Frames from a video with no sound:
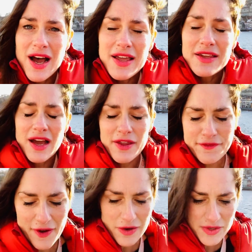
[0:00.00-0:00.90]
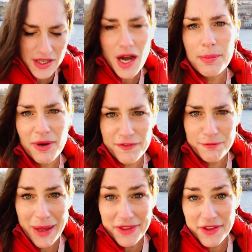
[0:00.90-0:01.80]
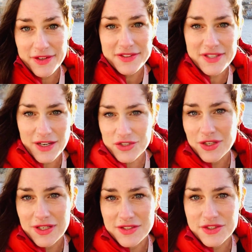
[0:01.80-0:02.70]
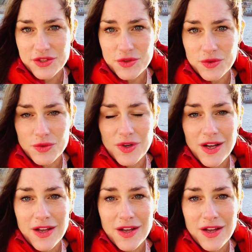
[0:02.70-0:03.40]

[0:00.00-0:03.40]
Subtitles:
I found a couple of methods actually to